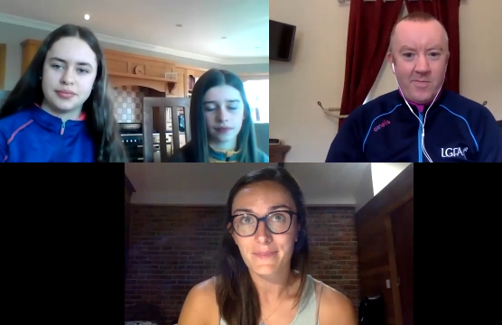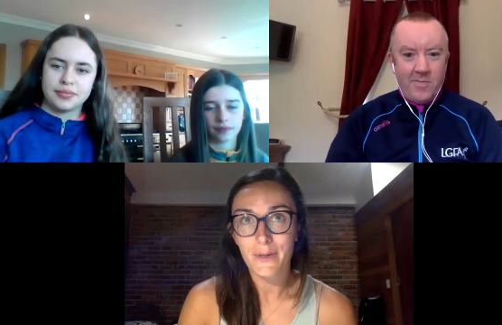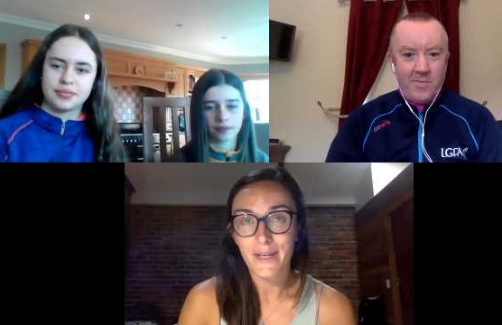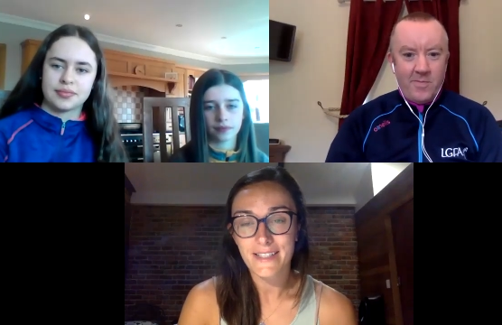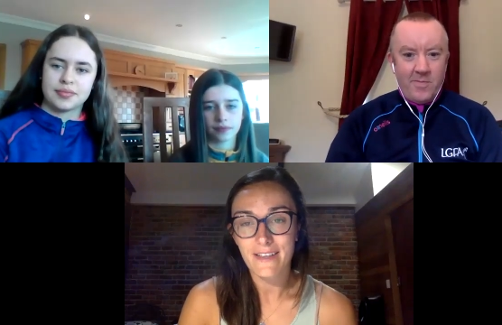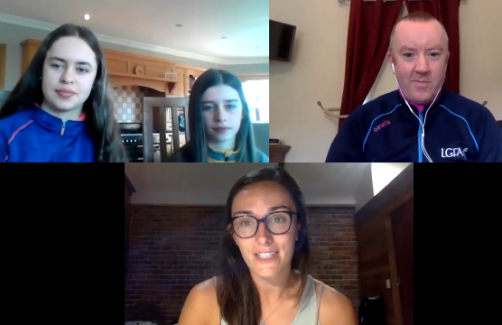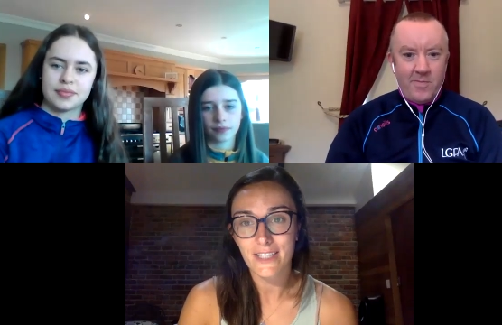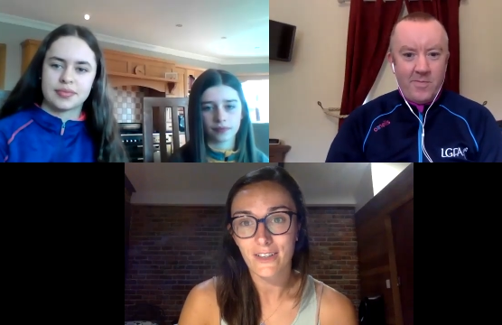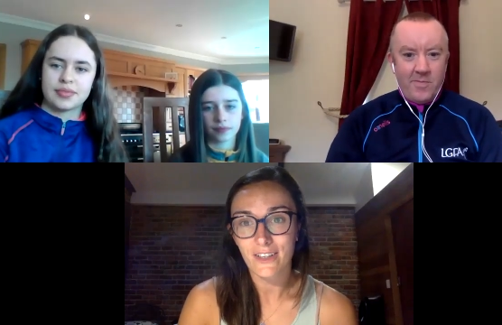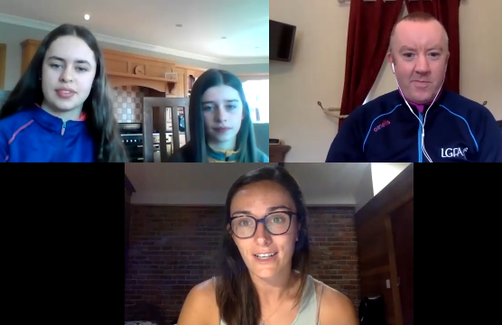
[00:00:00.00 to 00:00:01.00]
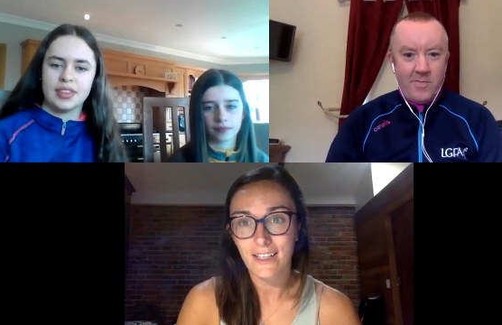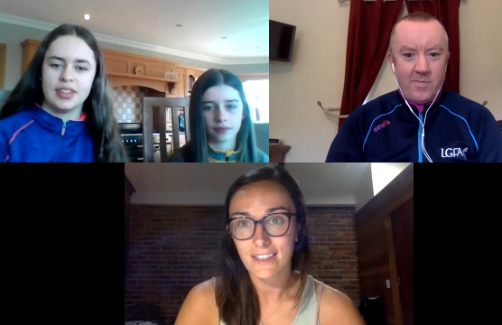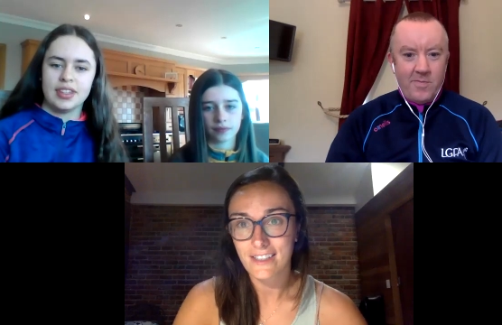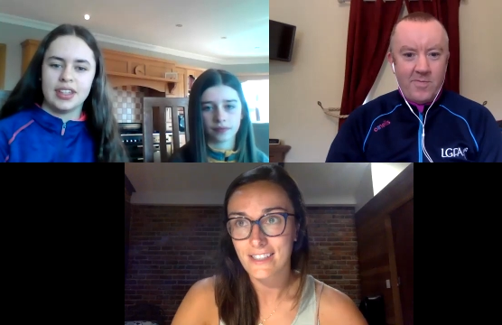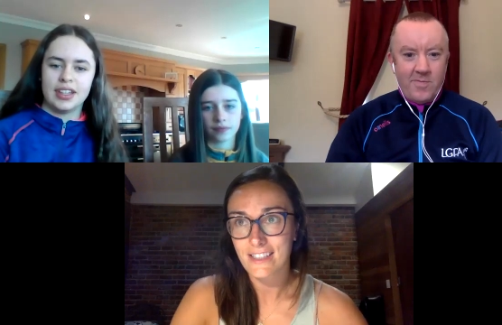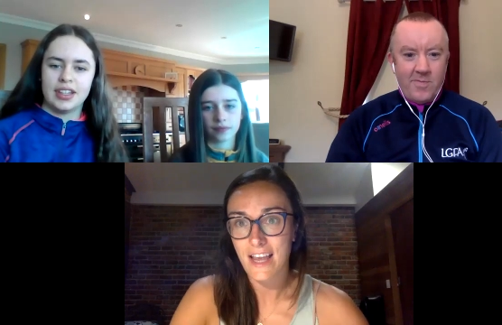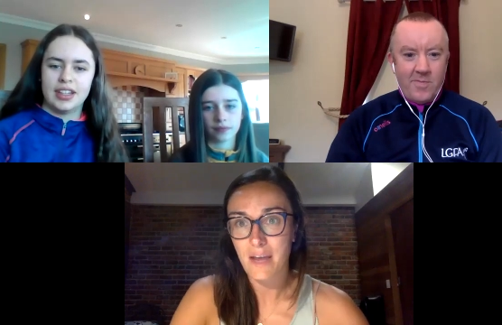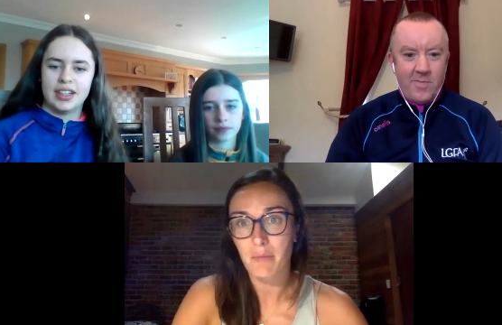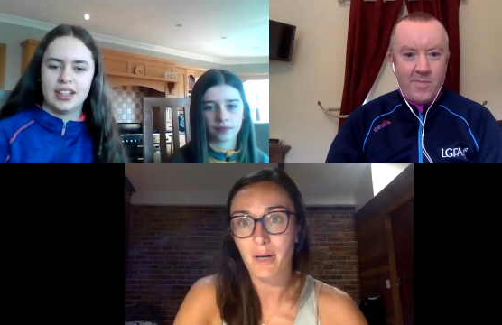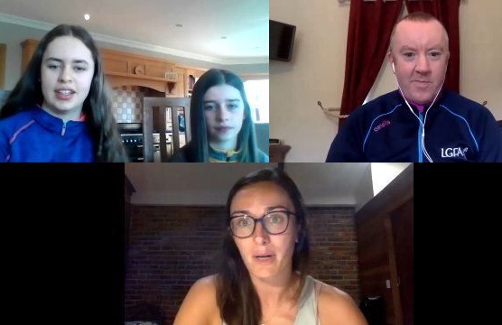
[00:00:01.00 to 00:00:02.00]
Speaker 1: 2017 All Ireland um,
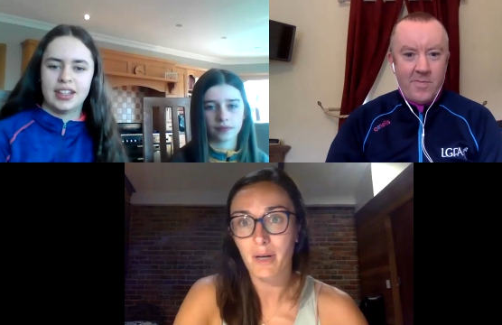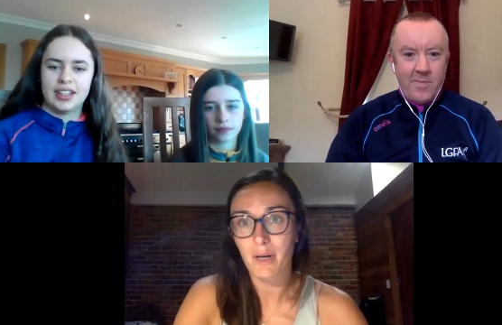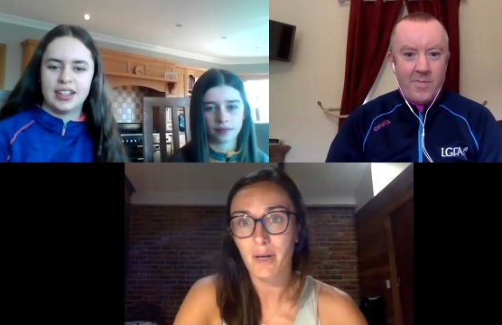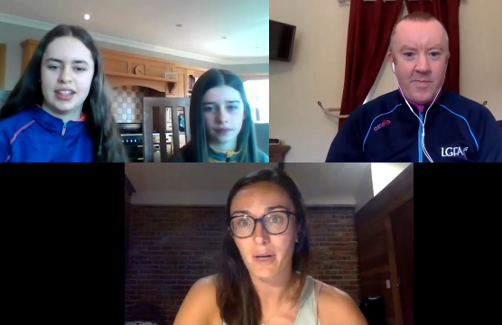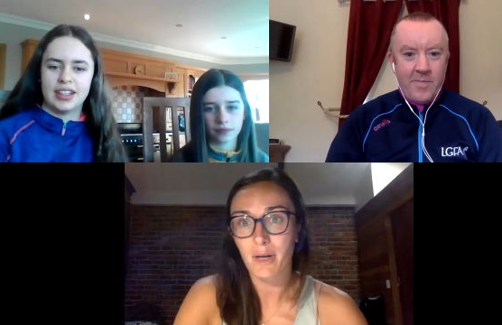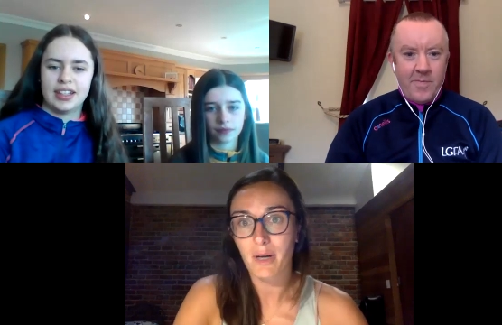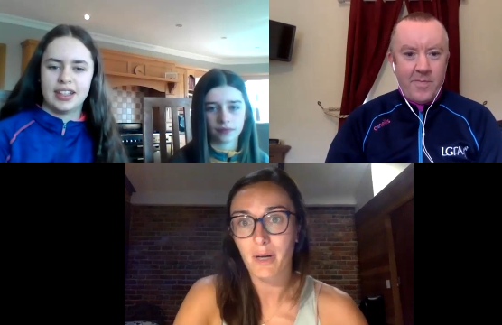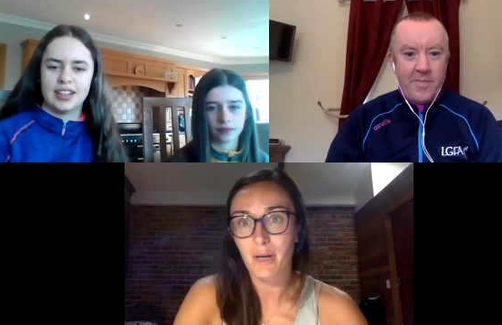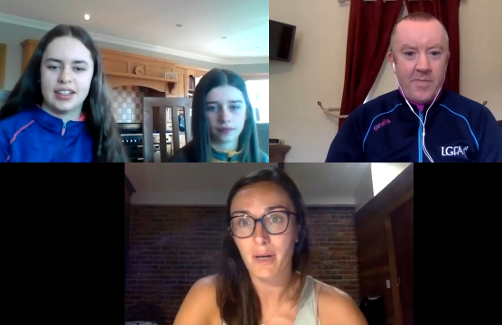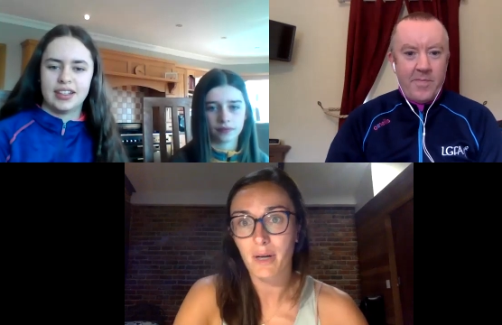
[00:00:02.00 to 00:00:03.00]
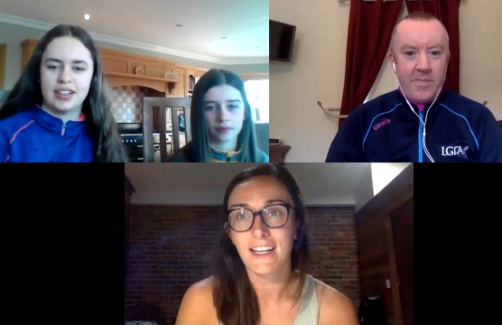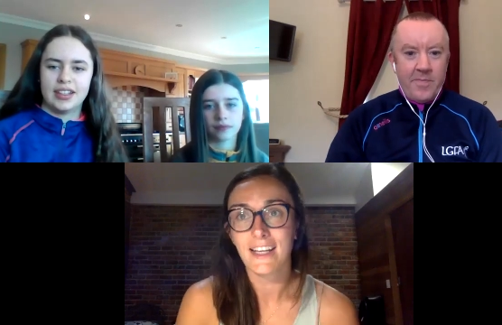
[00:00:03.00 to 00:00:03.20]
probably tops it off, and then